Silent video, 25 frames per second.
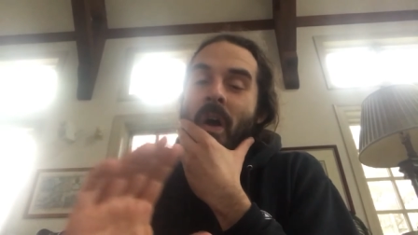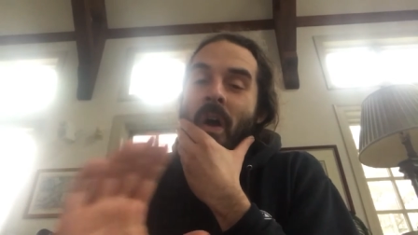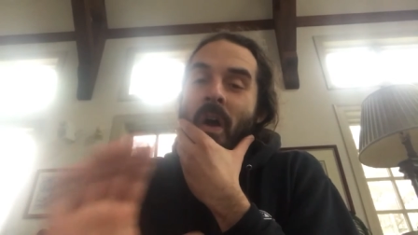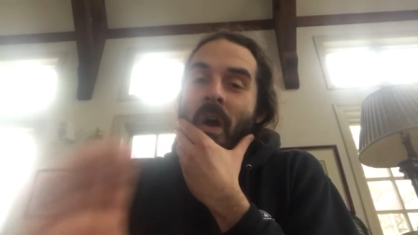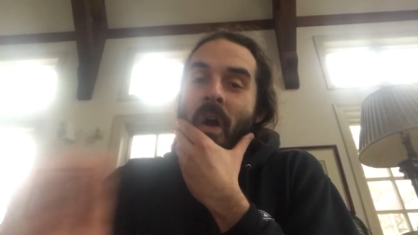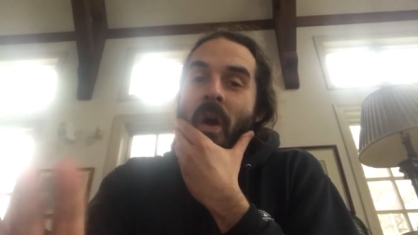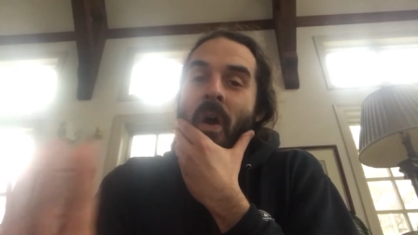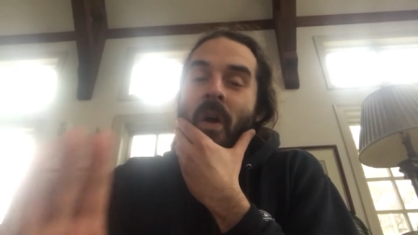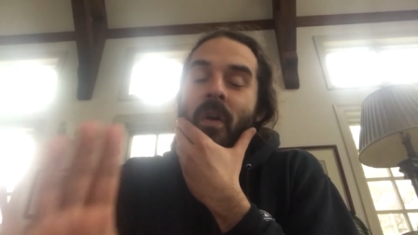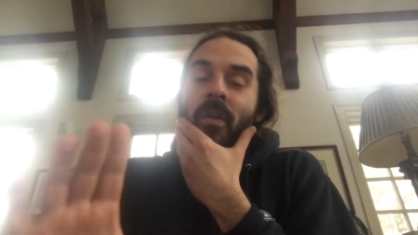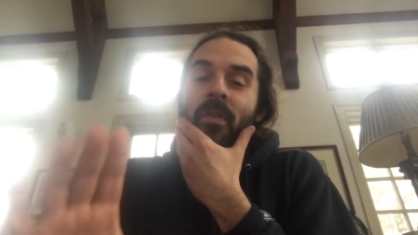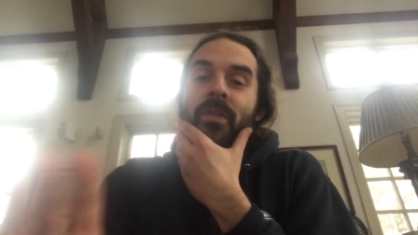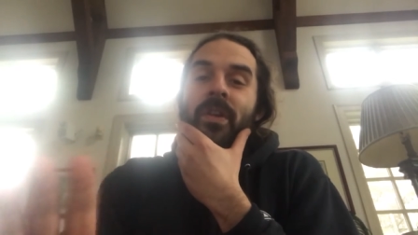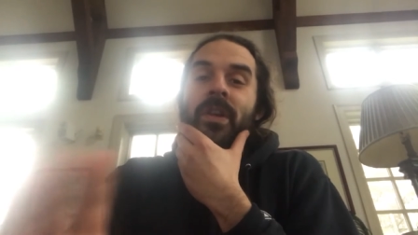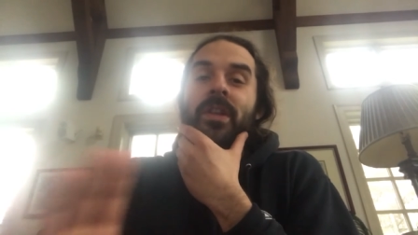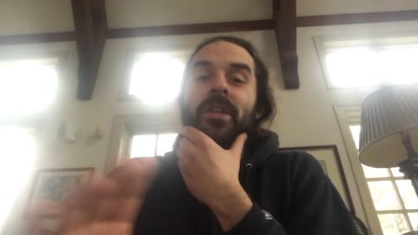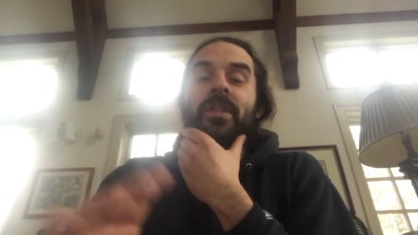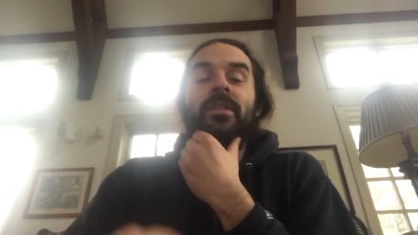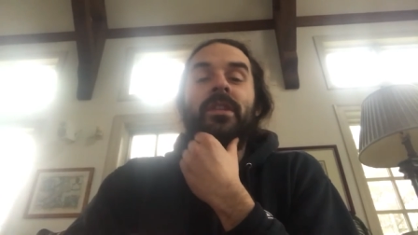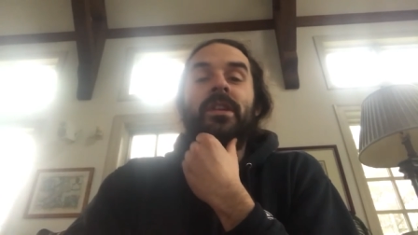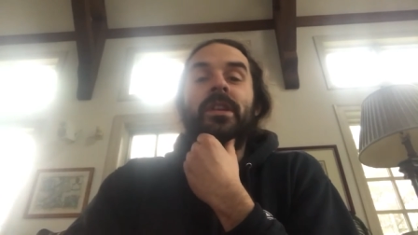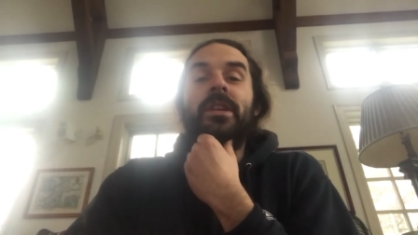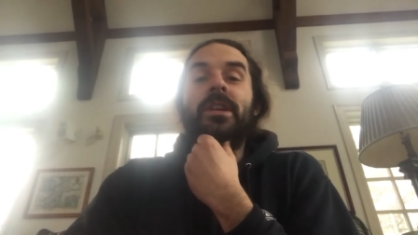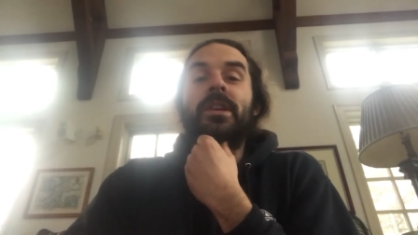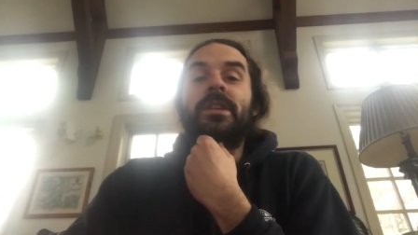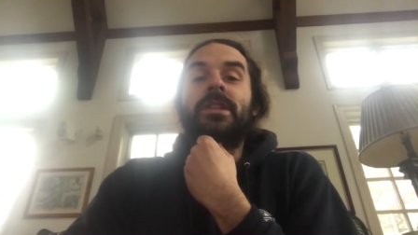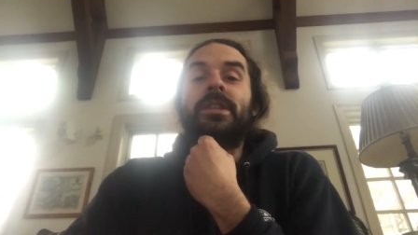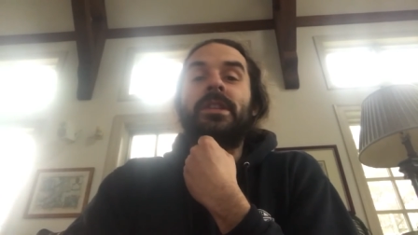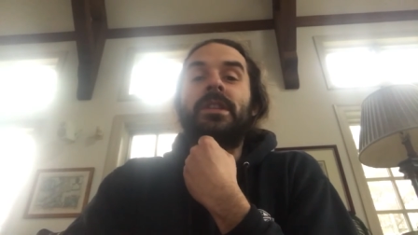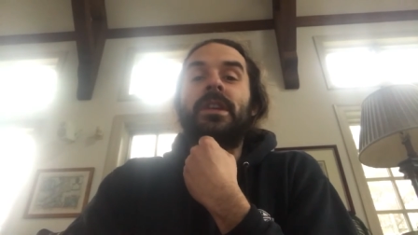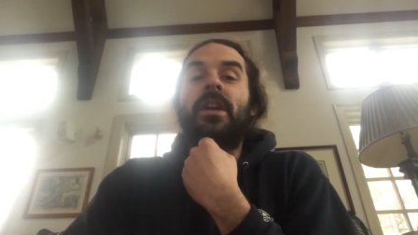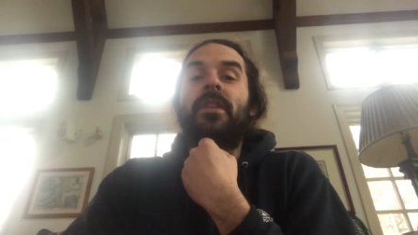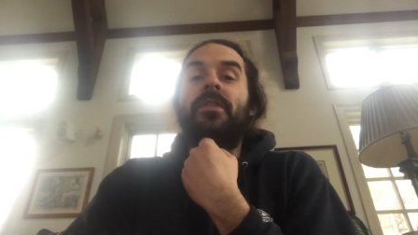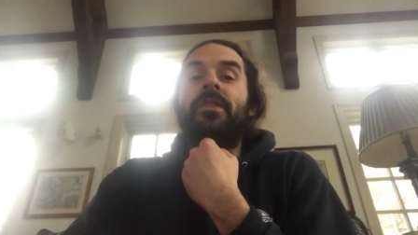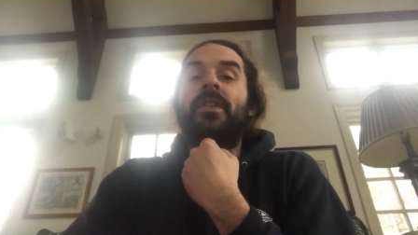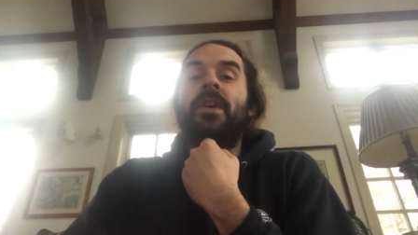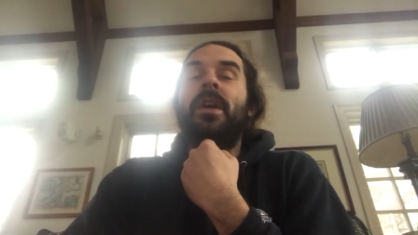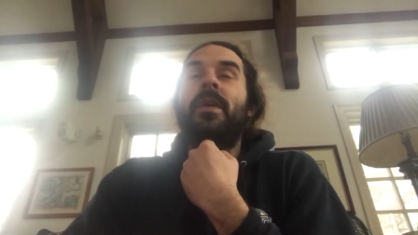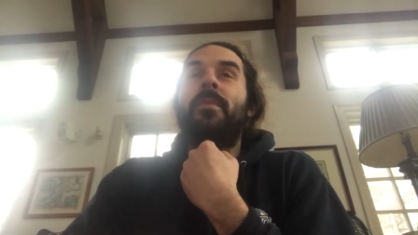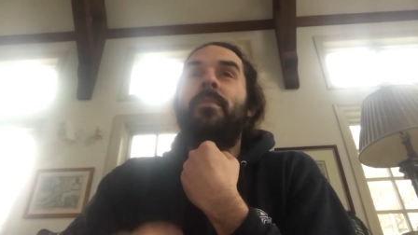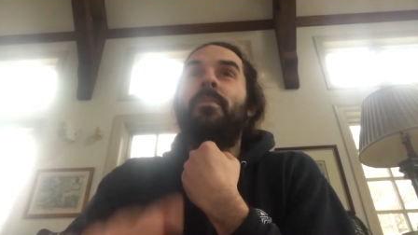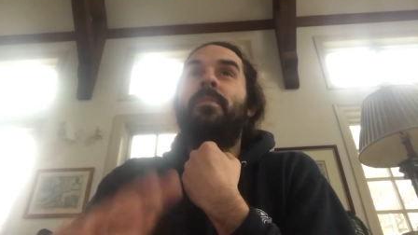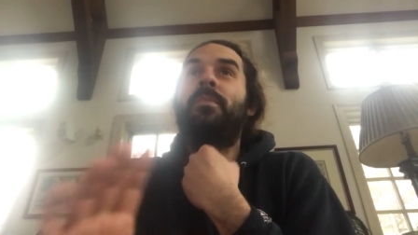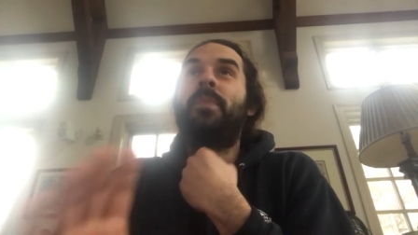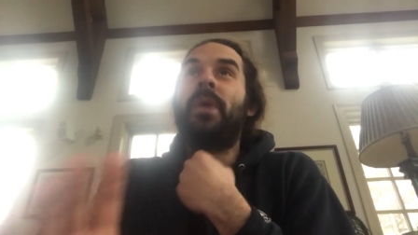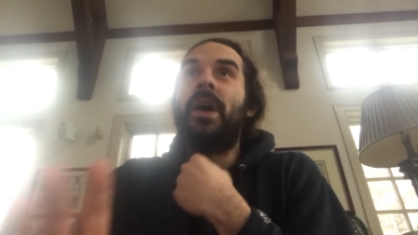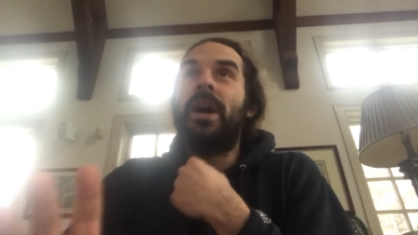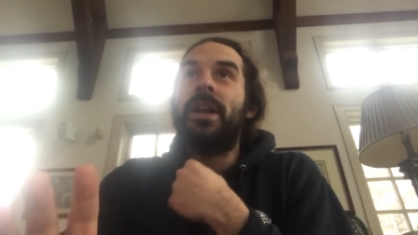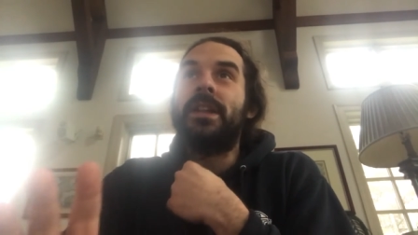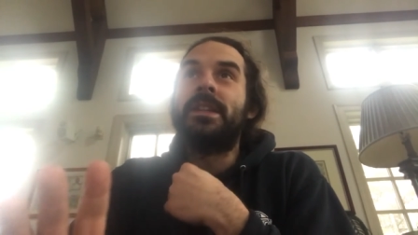all really really good stuff
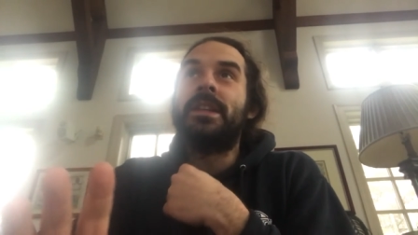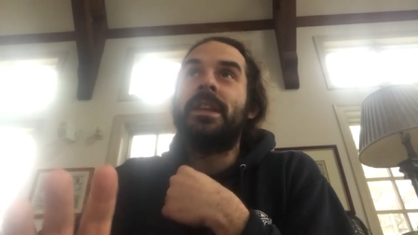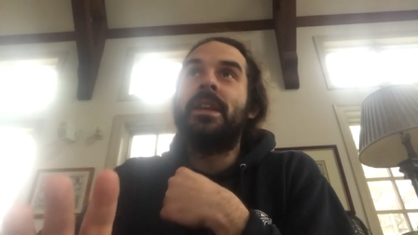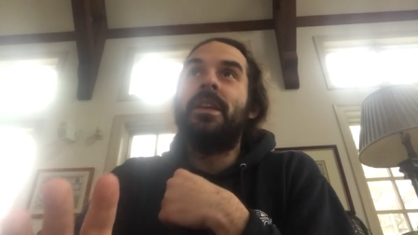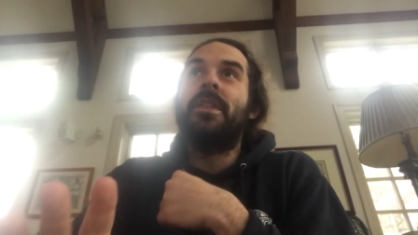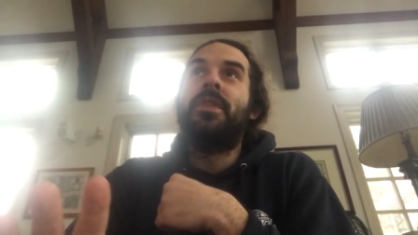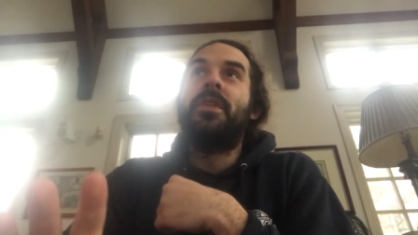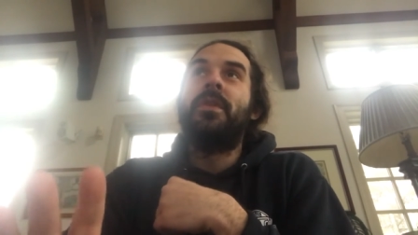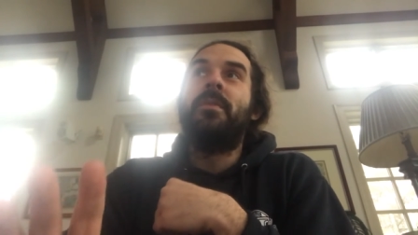but